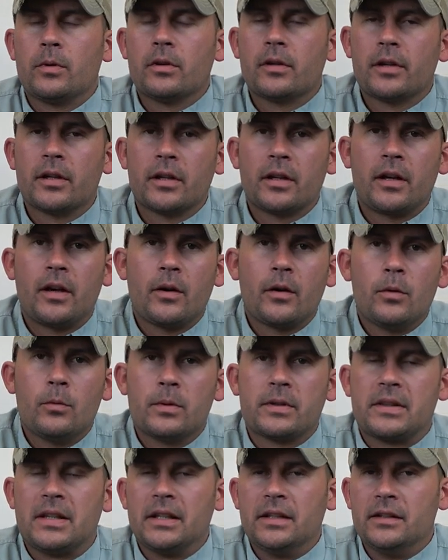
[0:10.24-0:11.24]
we're going to go
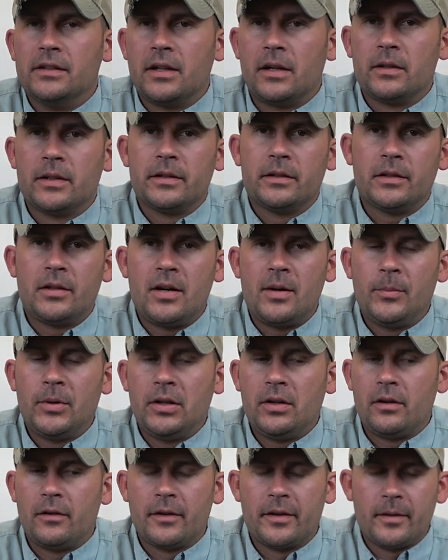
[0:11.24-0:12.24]
with a Dolly Llama
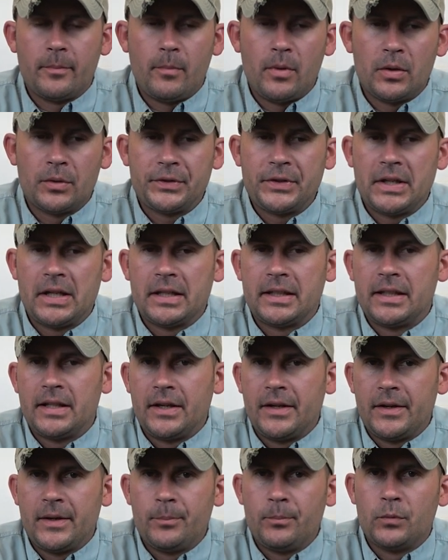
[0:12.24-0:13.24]
on the
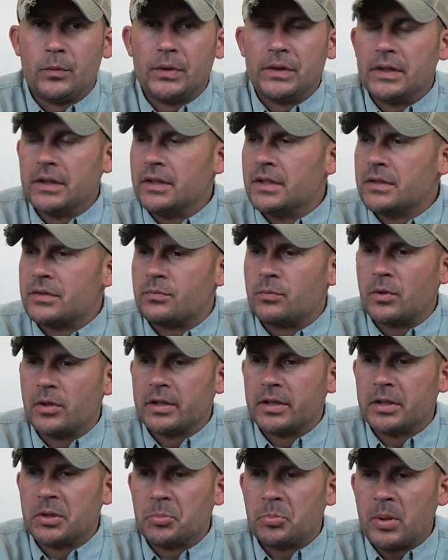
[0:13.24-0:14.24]
multi-cam. We did this
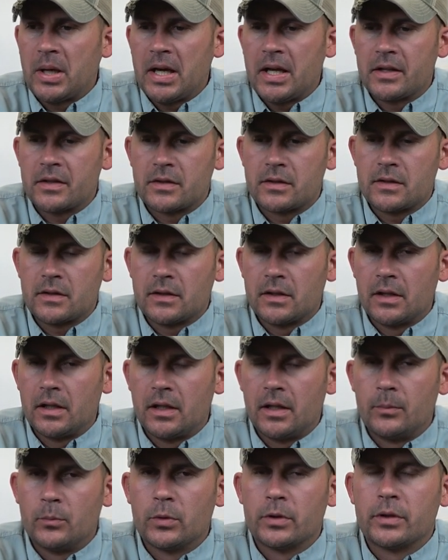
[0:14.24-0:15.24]
one in the past.
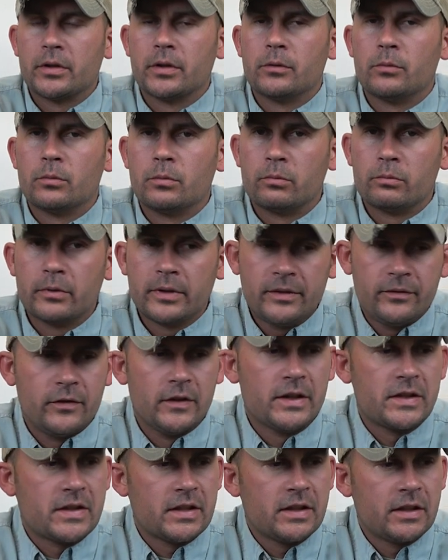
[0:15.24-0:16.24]
We're going to
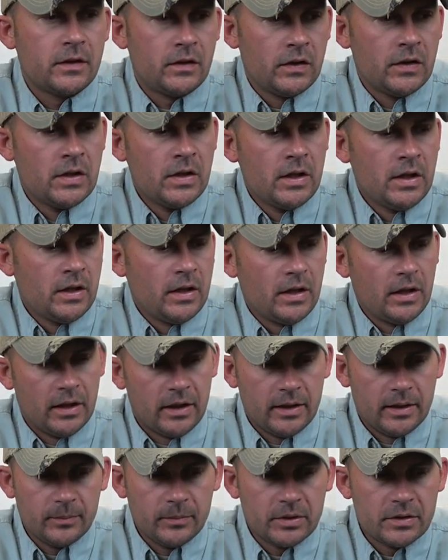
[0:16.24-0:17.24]
revisit it.
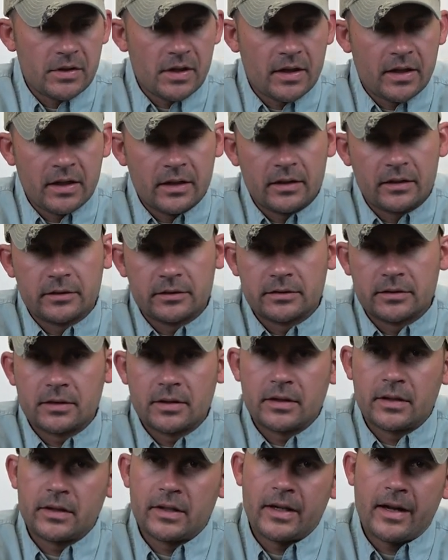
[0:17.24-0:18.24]
There's a
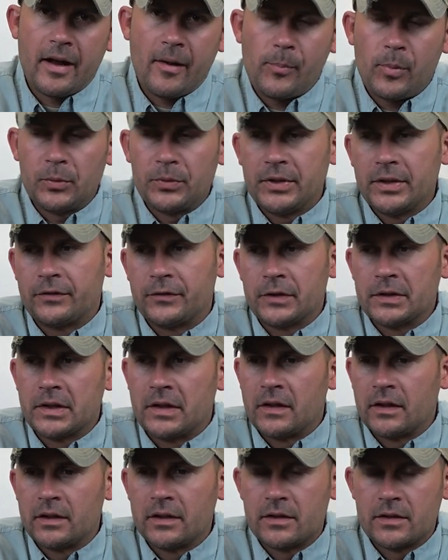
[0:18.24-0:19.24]
couple
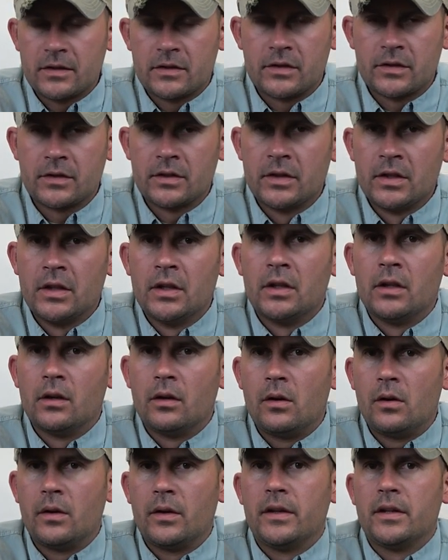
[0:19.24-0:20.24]
different things
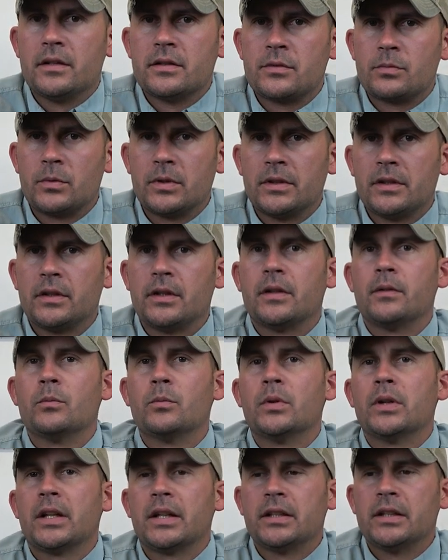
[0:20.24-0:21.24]
on this one
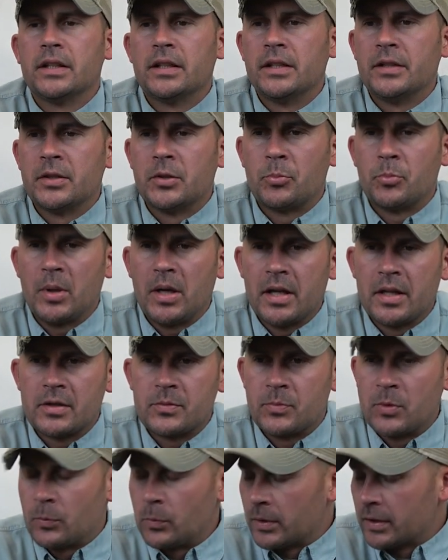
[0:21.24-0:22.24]
than when I did it in the
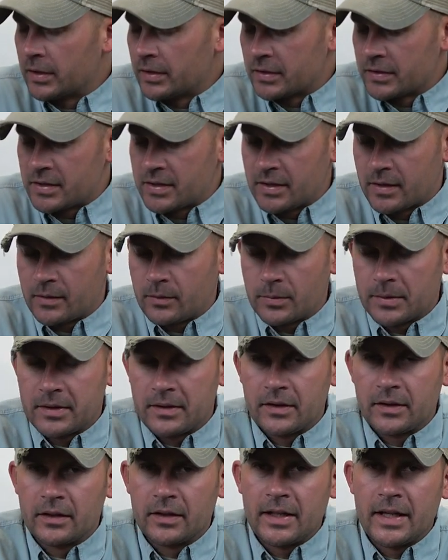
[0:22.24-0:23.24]
past, but we're going to stick
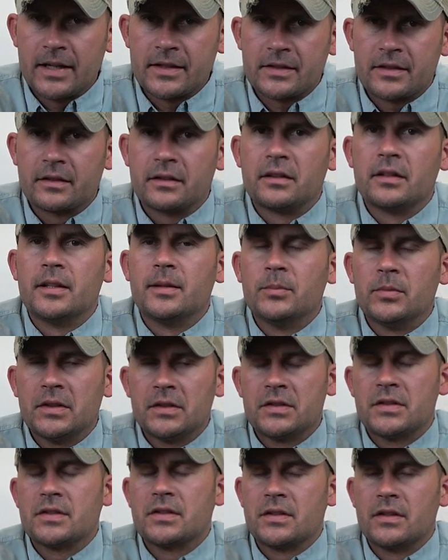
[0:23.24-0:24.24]
with the Alaska theme.
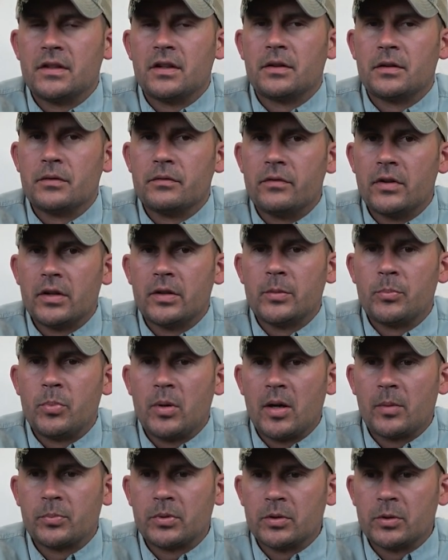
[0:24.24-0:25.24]
This is another very
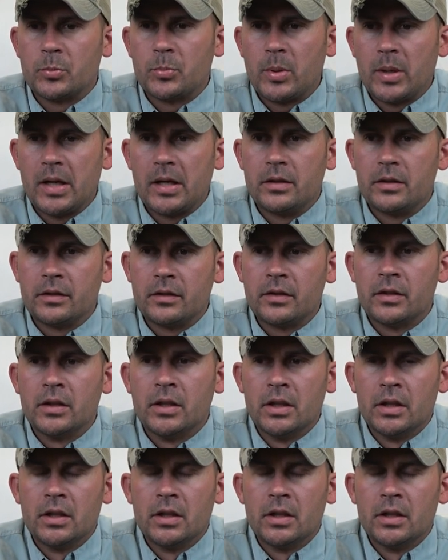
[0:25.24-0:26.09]
popular pattern